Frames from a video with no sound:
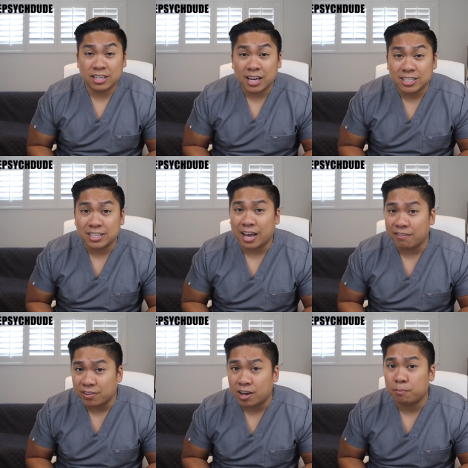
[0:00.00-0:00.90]
Yes,
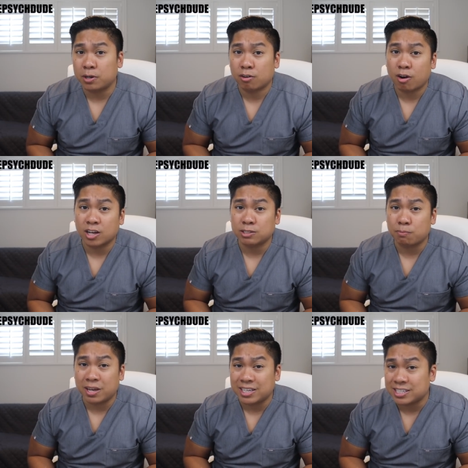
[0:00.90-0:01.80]
I've come across
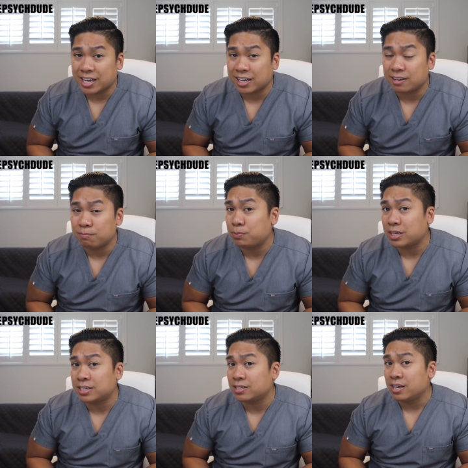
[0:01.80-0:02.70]
many Psych N
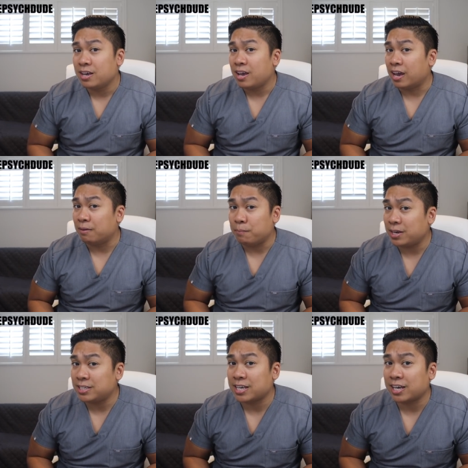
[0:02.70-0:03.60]
Ps and
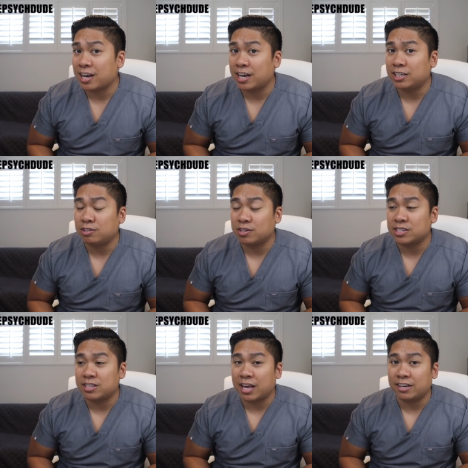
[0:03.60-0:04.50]
many
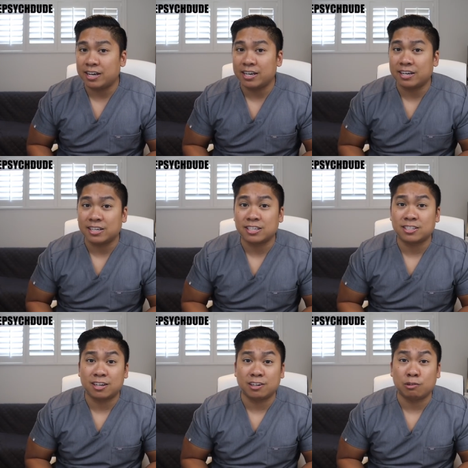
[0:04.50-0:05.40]
psychiatrists that didn't
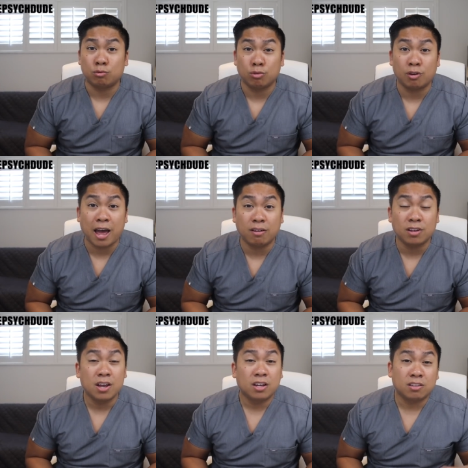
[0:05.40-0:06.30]
necessarily rule
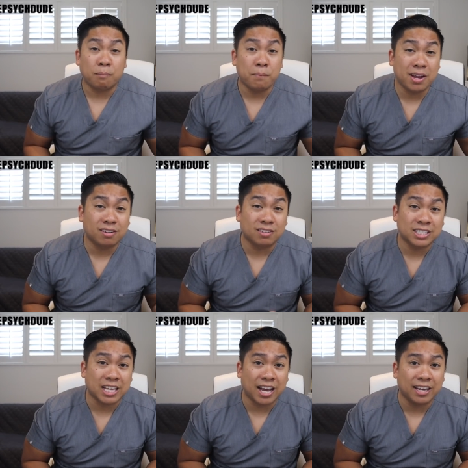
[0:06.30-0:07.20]
out the medical
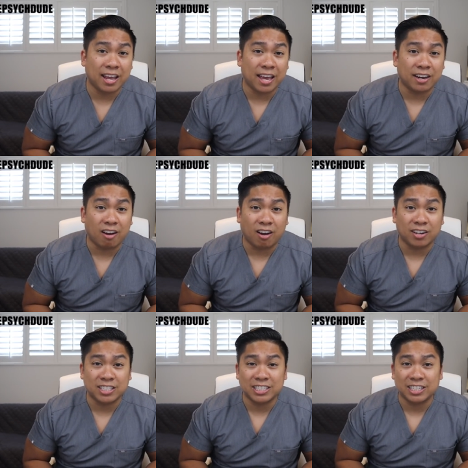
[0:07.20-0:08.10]
side and
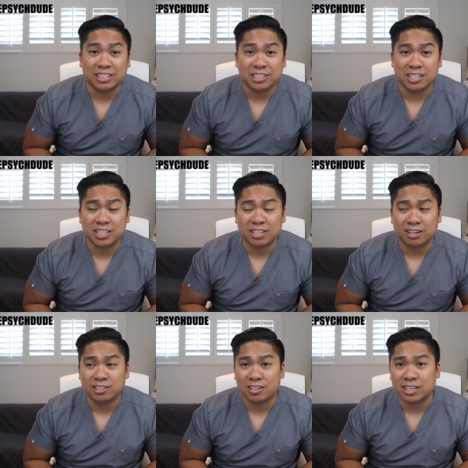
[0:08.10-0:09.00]
honestly just
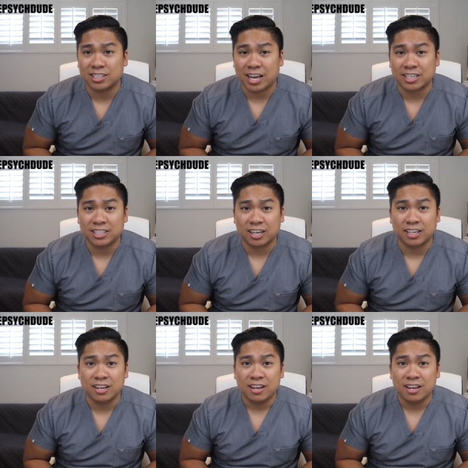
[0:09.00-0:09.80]
stuck to the psych side